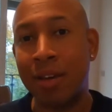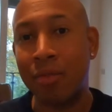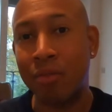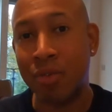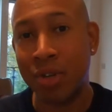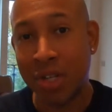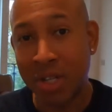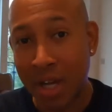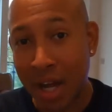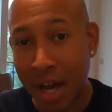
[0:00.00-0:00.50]

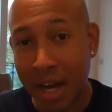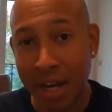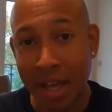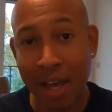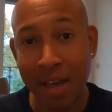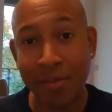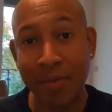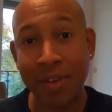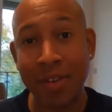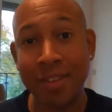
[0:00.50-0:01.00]
Rashawn
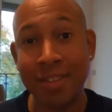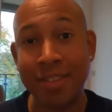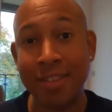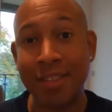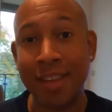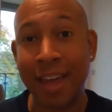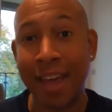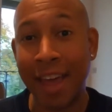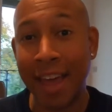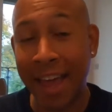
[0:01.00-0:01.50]

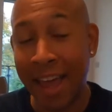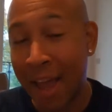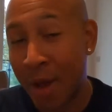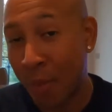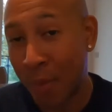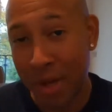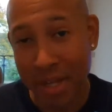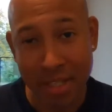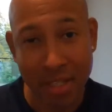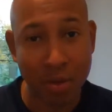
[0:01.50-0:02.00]
Evans,
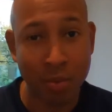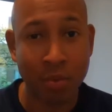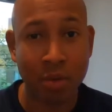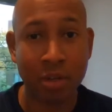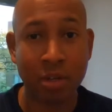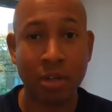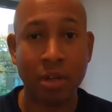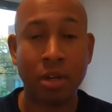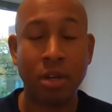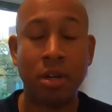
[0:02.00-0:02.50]
and Wesley
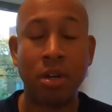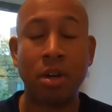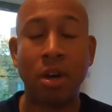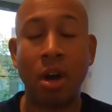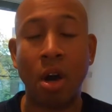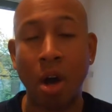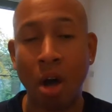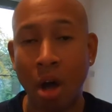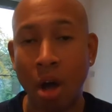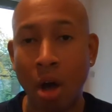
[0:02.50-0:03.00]
Woodyard
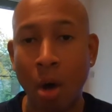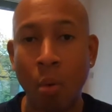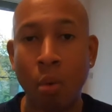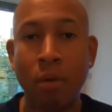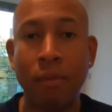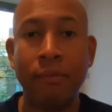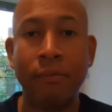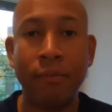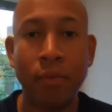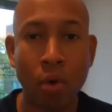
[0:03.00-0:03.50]
all
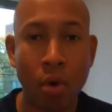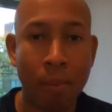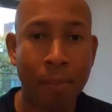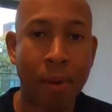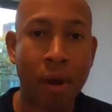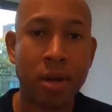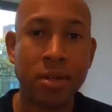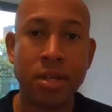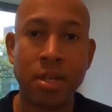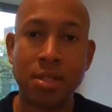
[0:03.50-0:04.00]
were full
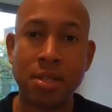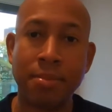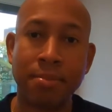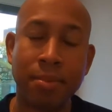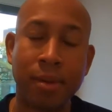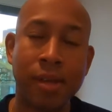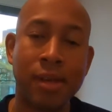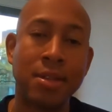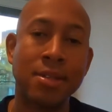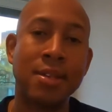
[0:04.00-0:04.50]

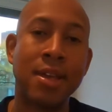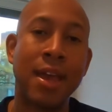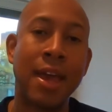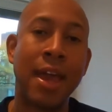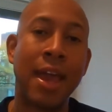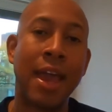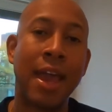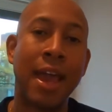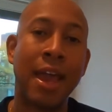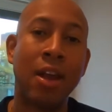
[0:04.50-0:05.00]
participants
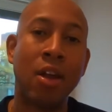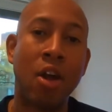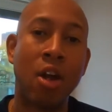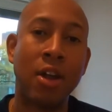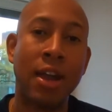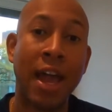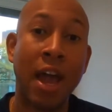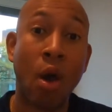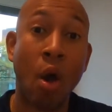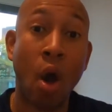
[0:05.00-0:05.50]
and are
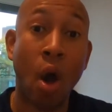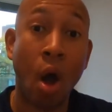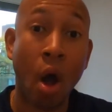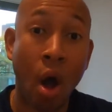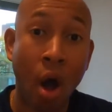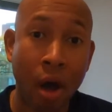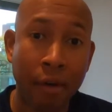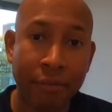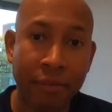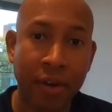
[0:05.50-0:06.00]
now
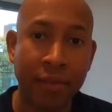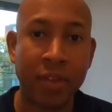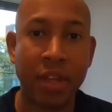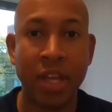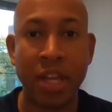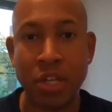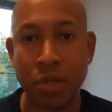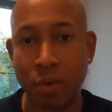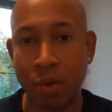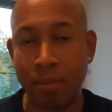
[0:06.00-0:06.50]
off of the
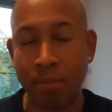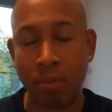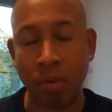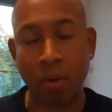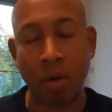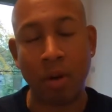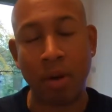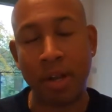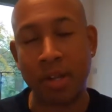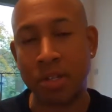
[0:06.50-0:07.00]
injury
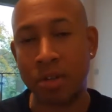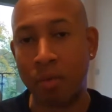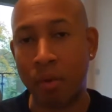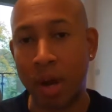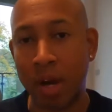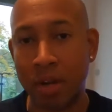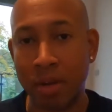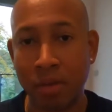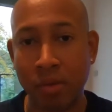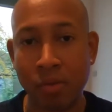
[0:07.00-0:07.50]
report. That's
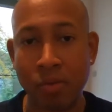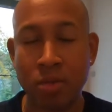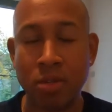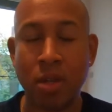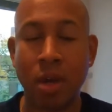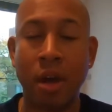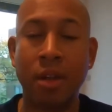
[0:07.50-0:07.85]
great news.